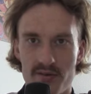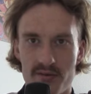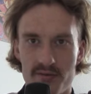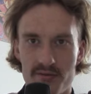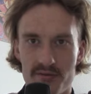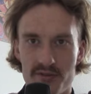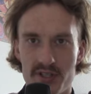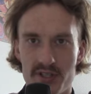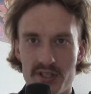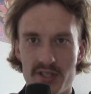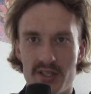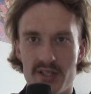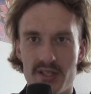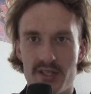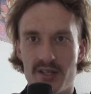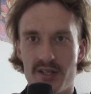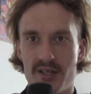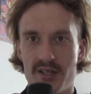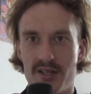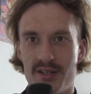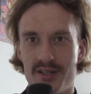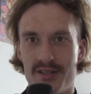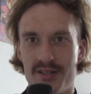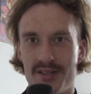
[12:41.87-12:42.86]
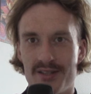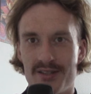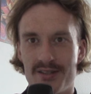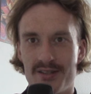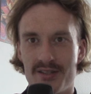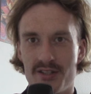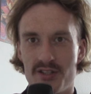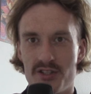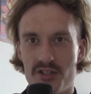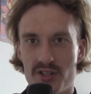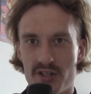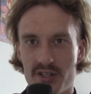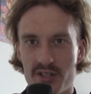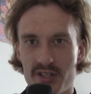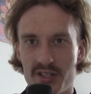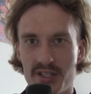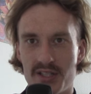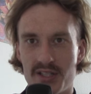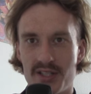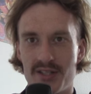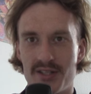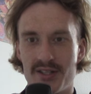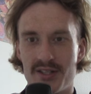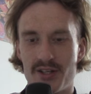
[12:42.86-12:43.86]
the
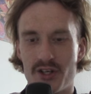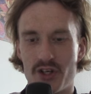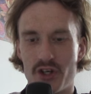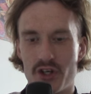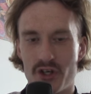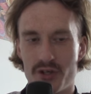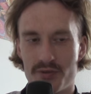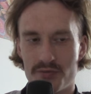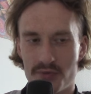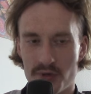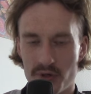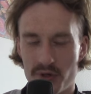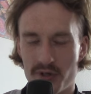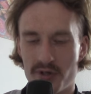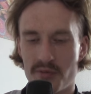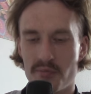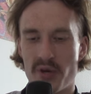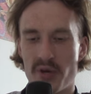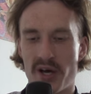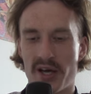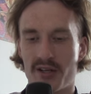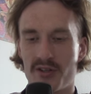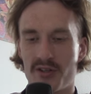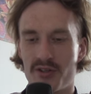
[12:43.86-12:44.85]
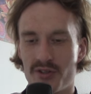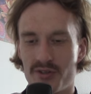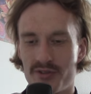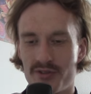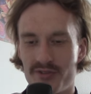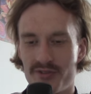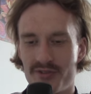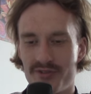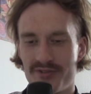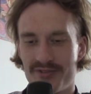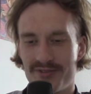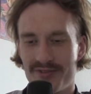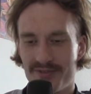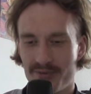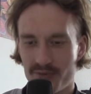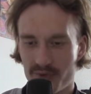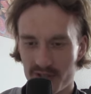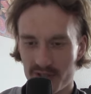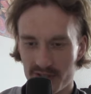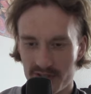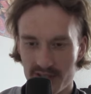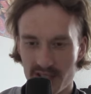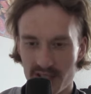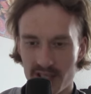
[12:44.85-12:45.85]
journey of going back, don't want
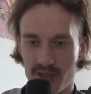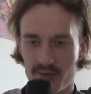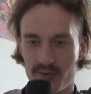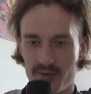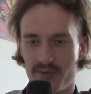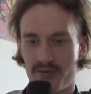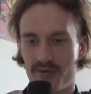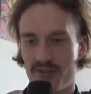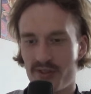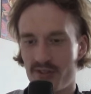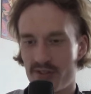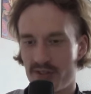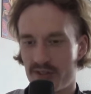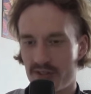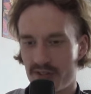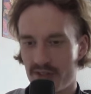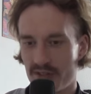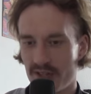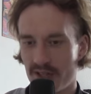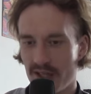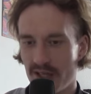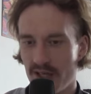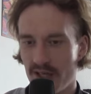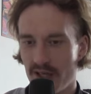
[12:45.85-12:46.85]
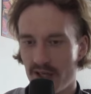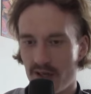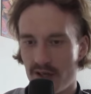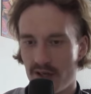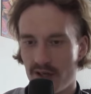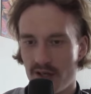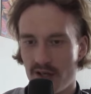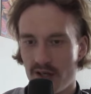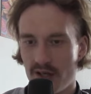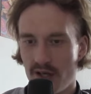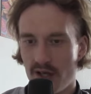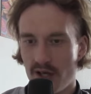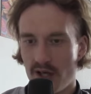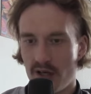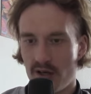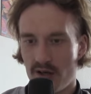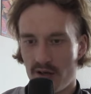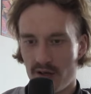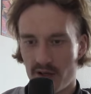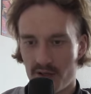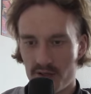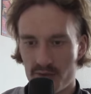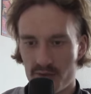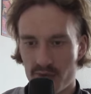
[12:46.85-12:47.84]
to deal with this
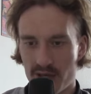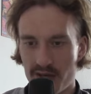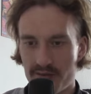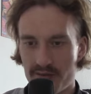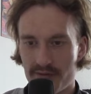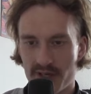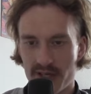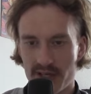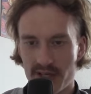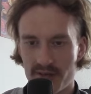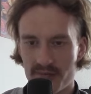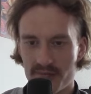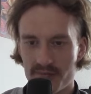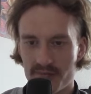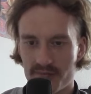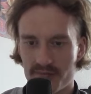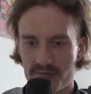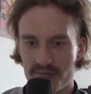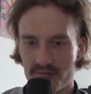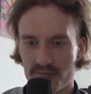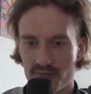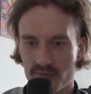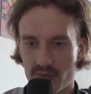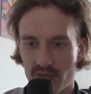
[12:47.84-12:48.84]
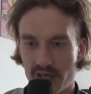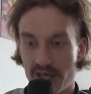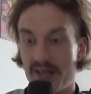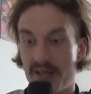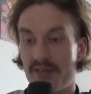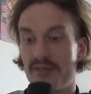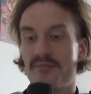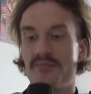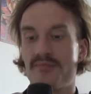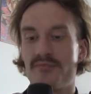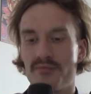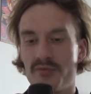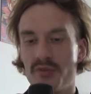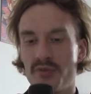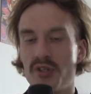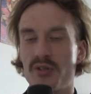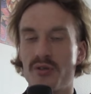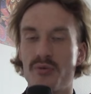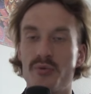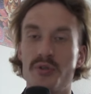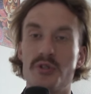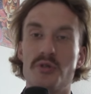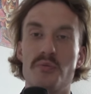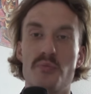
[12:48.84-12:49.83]
long drive again. And
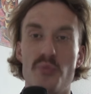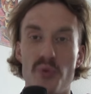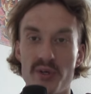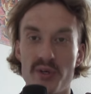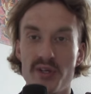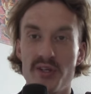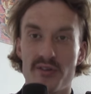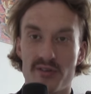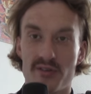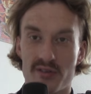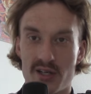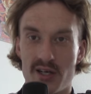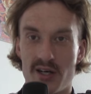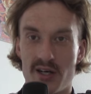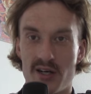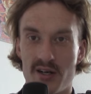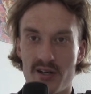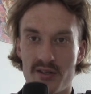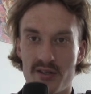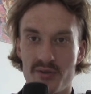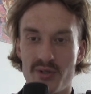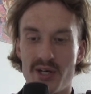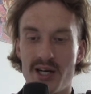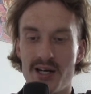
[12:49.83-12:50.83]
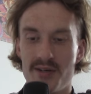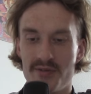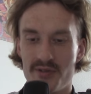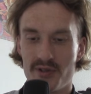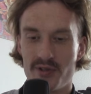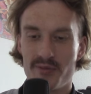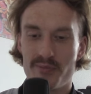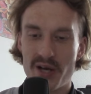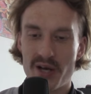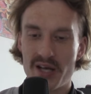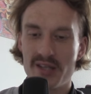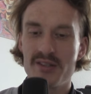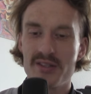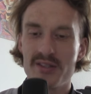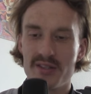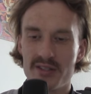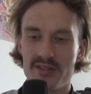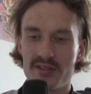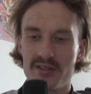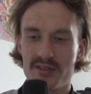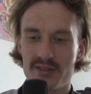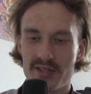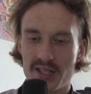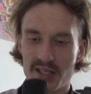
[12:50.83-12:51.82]
when you bring your car, you either abandon it
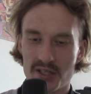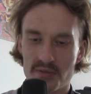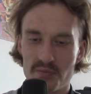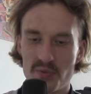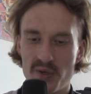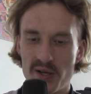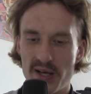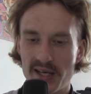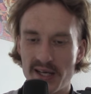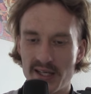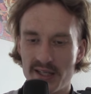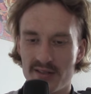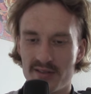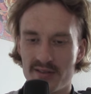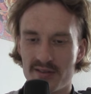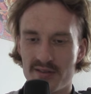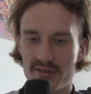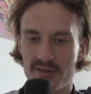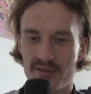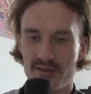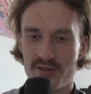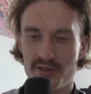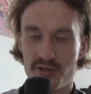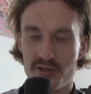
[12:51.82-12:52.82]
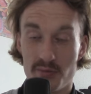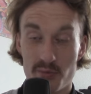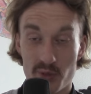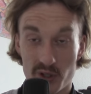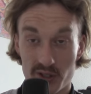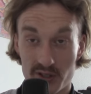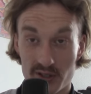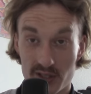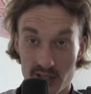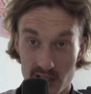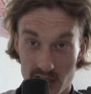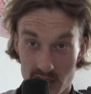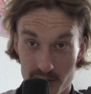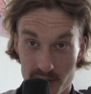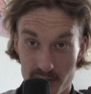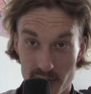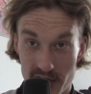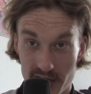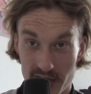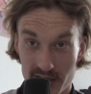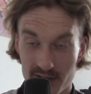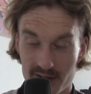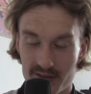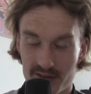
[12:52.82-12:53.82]
and take a plane, or you bring the car
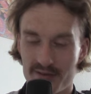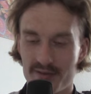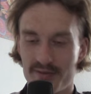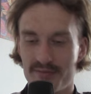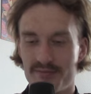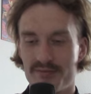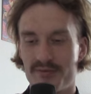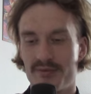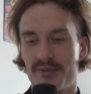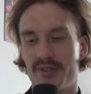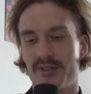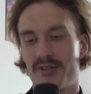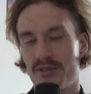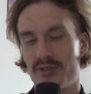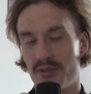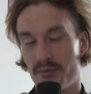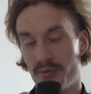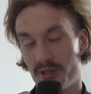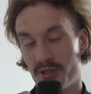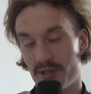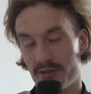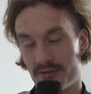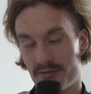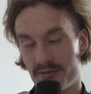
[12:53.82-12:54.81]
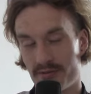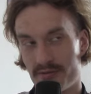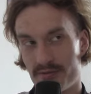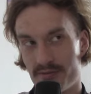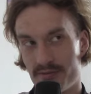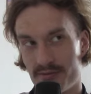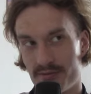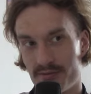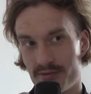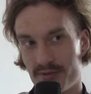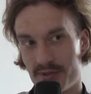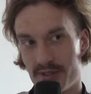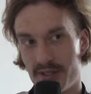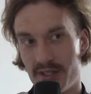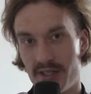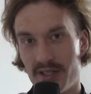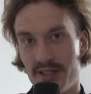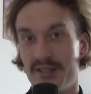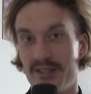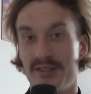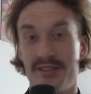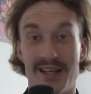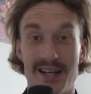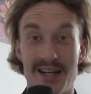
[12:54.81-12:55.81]
back. So a bit of a
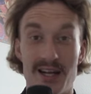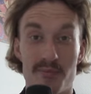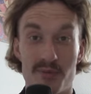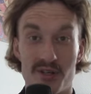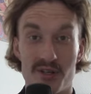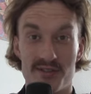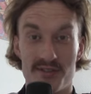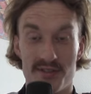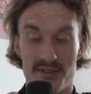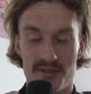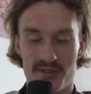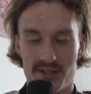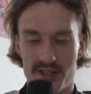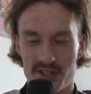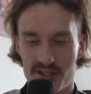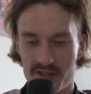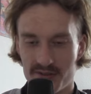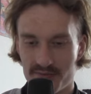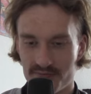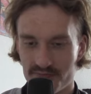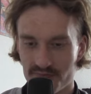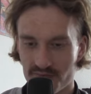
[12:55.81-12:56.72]
dilemma situation.